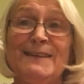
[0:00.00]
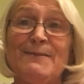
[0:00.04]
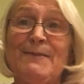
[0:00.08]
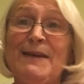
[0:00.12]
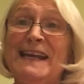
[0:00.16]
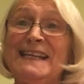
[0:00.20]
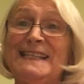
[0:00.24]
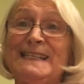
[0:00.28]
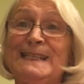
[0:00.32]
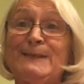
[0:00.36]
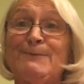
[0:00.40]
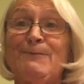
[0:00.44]
The
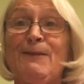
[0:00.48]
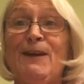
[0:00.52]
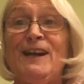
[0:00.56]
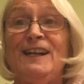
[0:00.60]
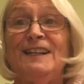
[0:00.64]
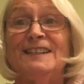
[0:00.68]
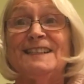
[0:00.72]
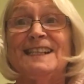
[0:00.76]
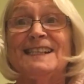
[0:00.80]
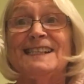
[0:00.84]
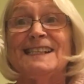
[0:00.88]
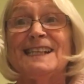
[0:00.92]
man
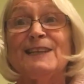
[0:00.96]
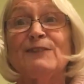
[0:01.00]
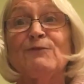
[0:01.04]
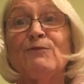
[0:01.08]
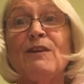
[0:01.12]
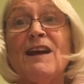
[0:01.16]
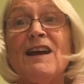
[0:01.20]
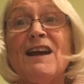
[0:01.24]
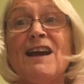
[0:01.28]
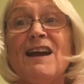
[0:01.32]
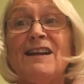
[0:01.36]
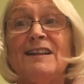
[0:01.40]
smiled and said,
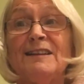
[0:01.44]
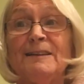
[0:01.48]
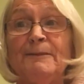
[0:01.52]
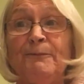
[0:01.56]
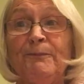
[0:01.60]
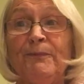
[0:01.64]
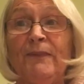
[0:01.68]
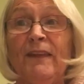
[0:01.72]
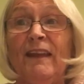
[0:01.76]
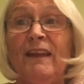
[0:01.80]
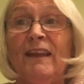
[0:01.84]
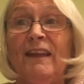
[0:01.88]

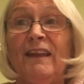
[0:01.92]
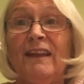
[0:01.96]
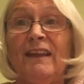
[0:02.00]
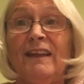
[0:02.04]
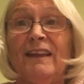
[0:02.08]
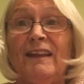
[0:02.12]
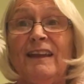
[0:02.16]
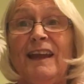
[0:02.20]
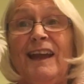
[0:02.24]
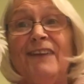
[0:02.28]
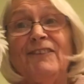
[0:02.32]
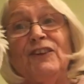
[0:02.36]
well,
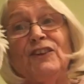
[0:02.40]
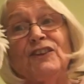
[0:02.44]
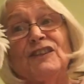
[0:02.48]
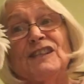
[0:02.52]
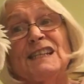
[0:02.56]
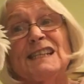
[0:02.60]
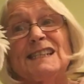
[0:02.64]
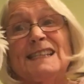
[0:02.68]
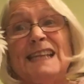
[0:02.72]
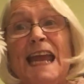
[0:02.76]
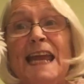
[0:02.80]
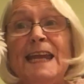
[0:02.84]
I've
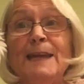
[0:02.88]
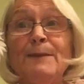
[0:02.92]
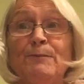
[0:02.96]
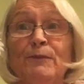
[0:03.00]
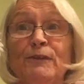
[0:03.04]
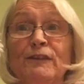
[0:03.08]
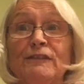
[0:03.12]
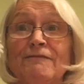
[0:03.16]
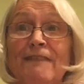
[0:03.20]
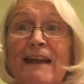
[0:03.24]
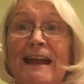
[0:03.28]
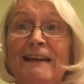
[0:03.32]
got a
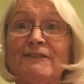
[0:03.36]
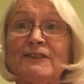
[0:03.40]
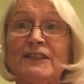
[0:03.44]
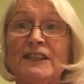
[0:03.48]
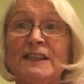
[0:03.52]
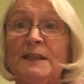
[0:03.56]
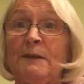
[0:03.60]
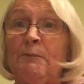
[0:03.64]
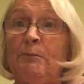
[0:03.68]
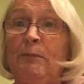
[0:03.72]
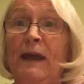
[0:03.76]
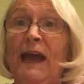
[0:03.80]
stable
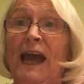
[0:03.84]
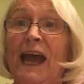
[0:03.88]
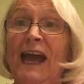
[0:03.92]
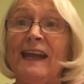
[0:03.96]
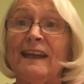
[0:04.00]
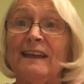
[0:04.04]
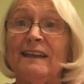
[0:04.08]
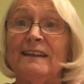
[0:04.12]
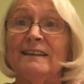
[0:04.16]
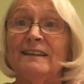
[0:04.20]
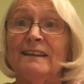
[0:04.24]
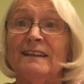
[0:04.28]
round at the
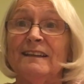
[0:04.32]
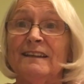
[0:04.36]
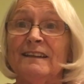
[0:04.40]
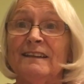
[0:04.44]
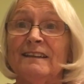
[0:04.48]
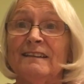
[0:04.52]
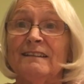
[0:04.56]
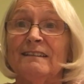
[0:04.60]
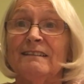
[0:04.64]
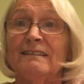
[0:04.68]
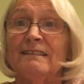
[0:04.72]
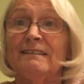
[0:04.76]
back.
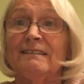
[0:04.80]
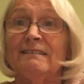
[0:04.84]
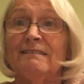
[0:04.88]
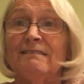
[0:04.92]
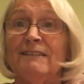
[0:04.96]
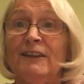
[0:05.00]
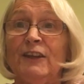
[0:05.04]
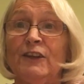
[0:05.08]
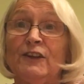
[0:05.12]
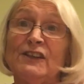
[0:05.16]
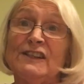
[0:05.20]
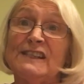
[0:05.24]

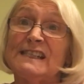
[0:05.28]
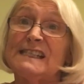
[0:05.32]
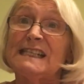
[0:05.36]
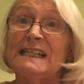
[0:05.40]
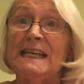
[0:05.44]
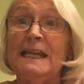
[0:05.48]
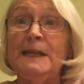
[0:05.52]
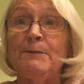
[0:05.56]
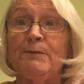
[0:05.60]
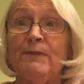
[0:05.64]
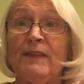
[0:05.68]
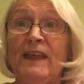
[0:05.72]
You can
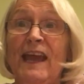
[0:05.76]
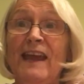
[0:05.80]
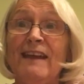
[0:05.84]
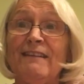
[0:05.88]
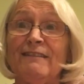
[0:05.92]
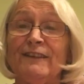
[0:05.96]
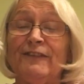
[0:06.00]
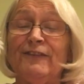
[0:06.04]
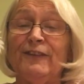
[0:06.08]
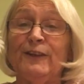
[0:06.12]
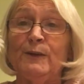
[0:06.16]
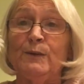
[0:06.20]
sleep
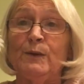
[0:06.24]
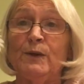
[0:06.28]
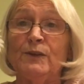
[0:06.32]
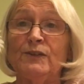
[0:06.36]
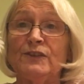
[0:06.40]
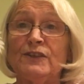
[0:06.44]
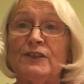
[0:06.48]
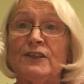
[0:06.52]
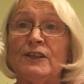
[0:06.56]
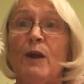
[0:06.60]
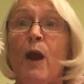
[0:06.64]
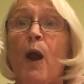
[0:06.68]
there if you
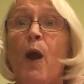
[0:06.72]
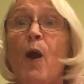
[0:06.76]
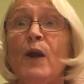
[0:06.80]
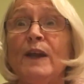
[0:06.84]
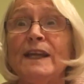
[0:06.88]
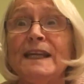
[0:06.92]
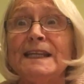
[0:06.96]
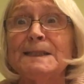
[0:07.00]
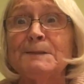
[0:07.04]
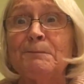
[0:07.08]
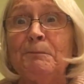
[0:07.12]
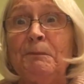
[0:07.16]
want to.
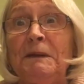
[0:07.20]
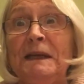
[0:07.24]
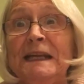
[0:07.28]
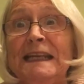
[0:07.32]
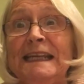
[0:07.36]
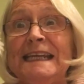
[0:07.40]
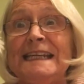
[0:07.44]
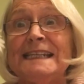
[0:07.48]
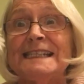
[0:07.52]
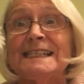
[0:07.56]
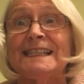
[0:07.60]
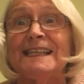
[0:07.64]
Oh, yes,
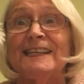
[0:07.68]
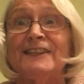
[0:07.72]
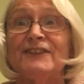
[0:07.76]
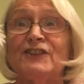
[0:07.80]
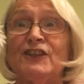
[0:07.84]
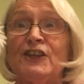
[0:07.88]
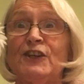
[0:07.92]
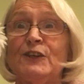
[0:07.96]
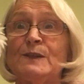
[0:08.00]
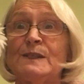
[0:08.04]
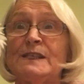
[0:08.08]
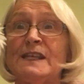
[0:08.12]
please,
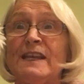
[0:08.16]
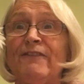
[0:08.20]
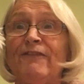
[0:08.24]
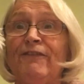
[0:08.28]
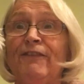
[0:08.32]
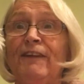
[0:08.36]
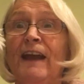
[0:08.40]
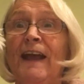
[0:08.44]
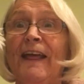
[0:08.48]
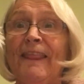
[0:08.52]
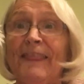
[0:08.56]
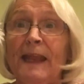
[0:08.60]
said
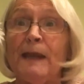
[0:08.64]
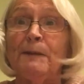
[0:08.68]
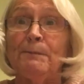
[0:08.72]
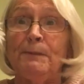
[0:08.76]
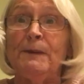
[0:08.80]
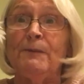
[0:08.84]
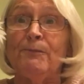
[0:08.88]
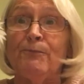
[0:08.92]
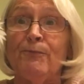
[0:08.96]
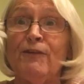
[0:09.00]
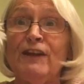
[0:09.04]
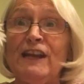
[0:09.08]
Joseph. That'll be